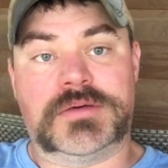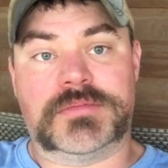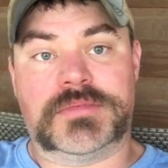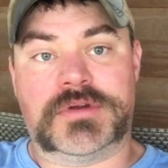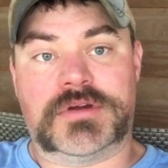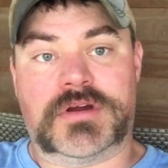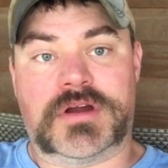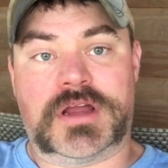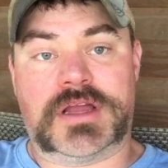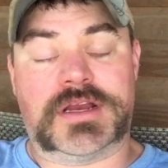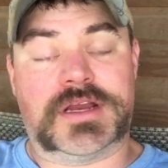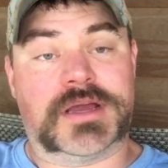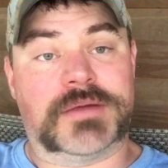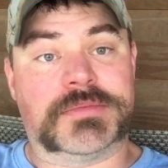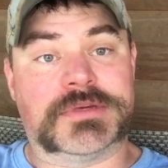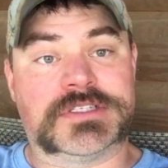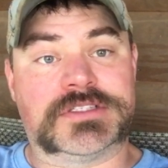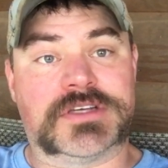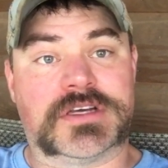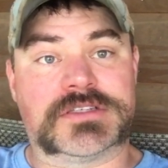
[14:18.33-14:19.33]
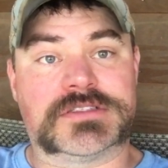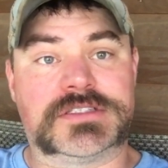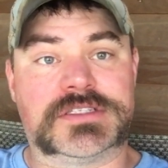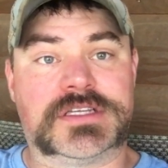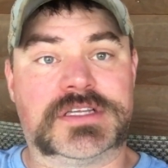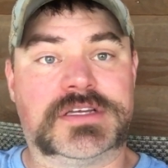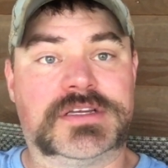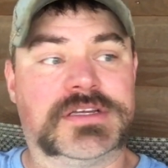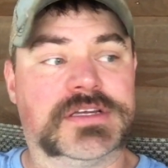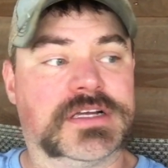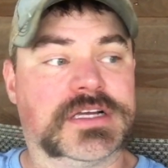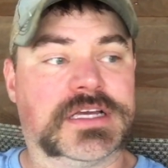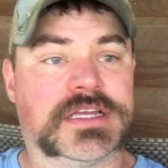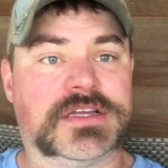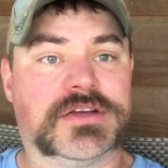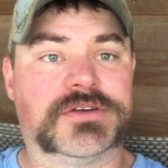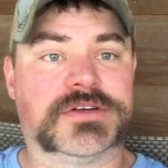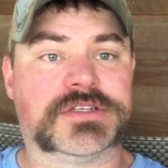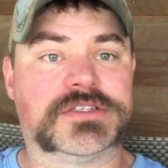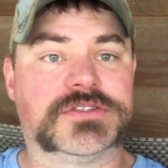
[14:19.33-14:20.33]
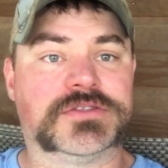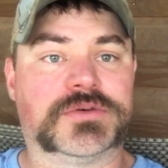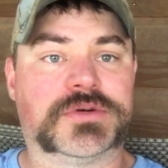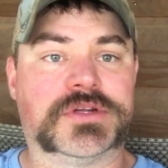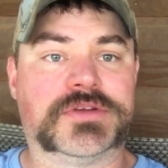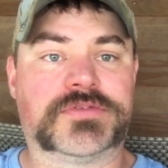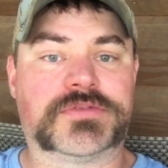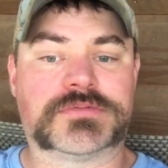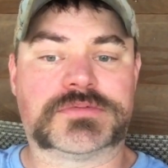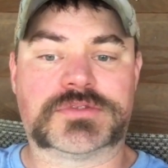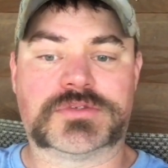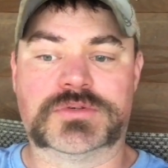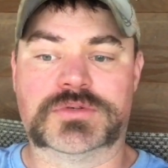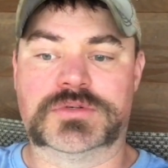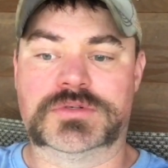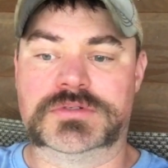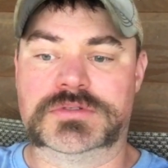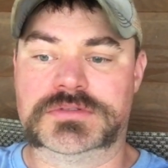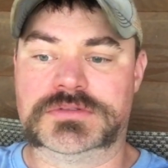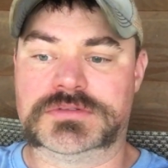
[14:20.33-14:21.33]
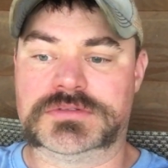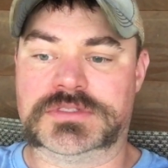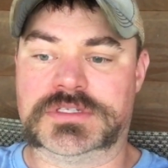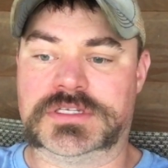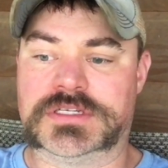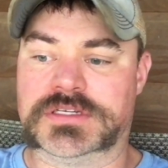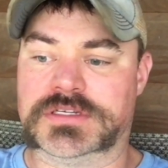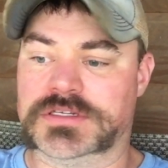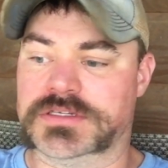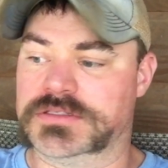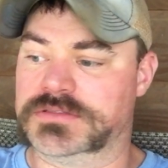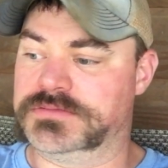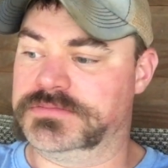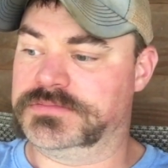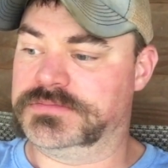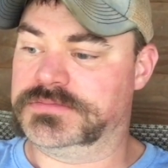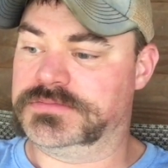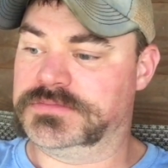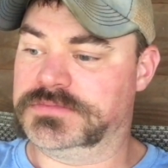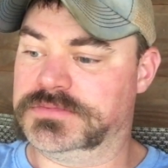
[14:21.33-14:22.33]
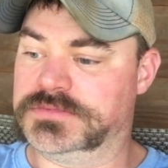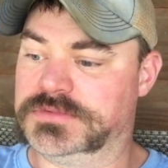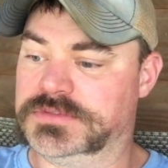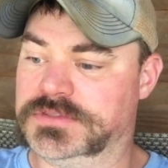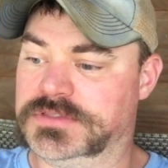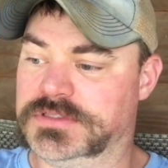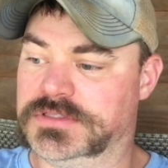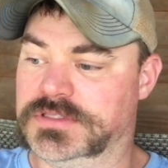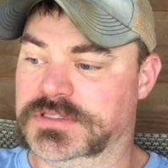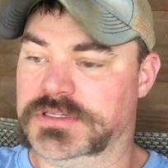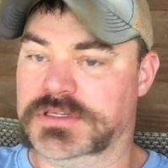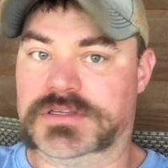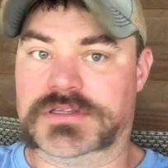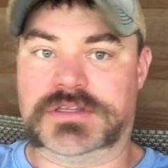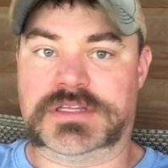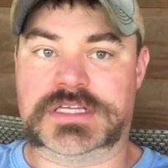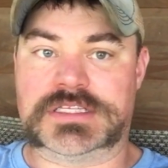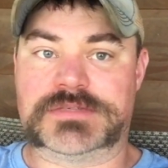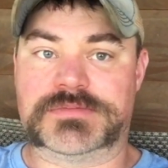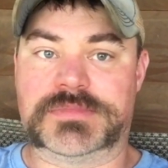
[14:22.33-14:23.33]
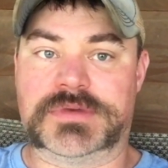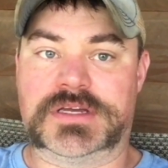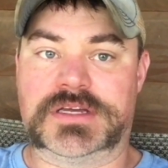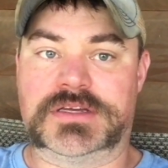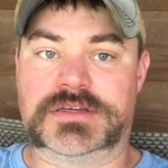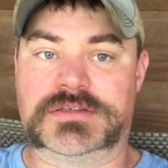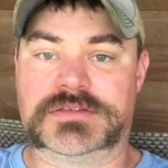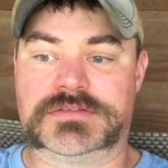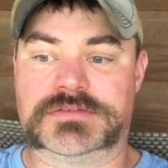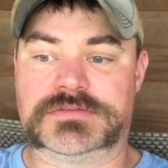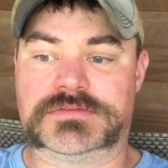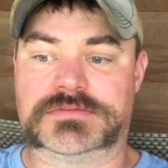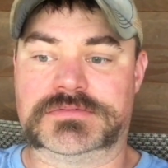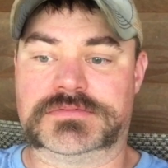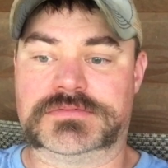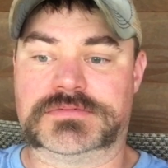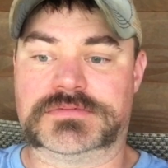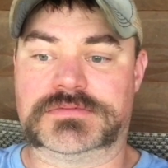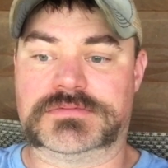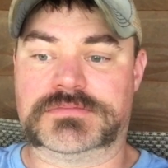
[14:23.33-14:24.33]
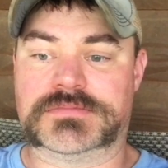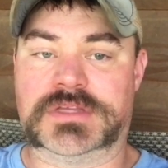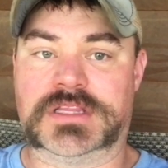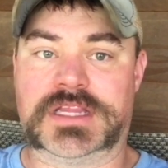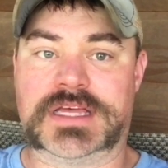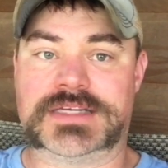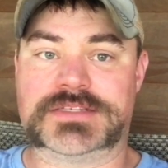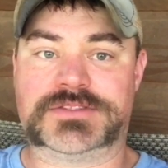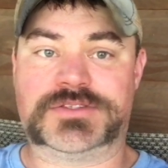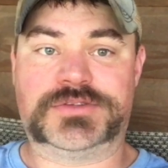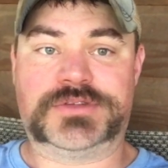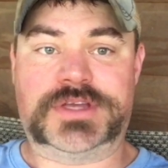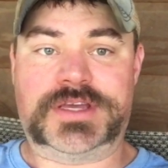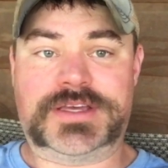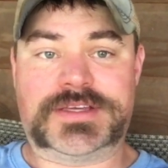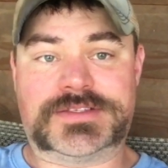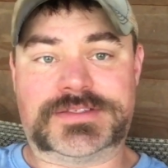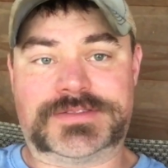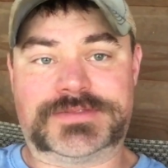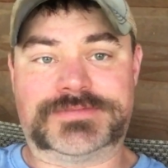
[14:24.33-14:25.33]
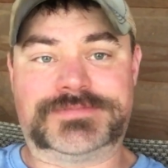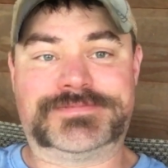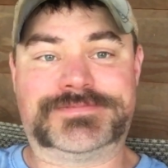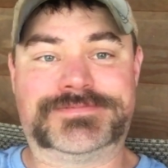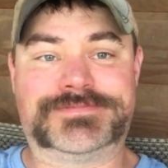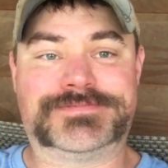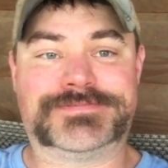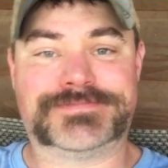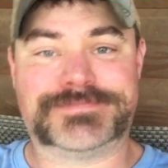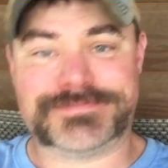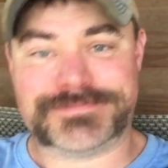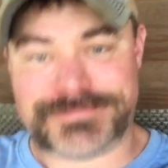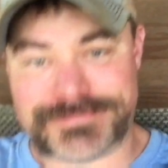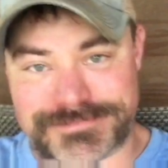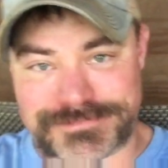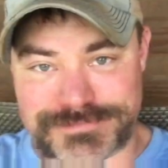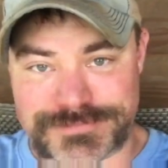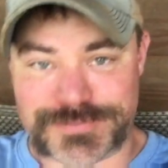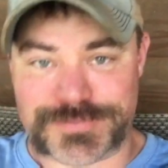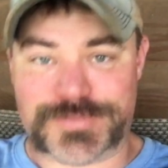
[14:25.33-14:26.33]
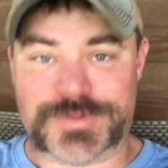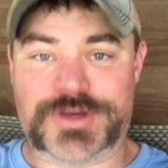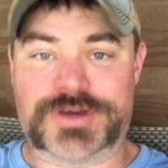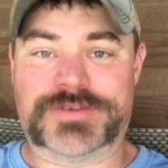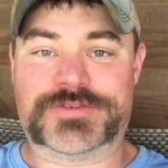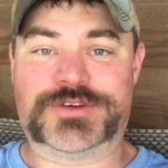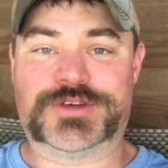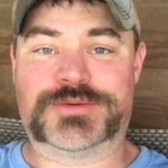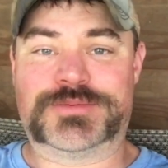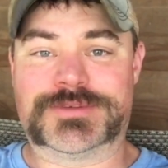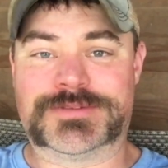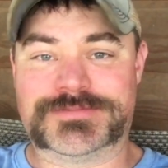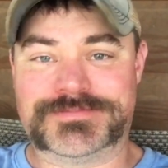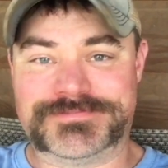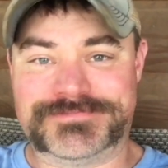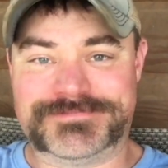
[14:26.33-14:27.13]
But alright, I'm exhausted. I gotta go get Shorty from school, and that's my last 2 days. Y'all have a good one.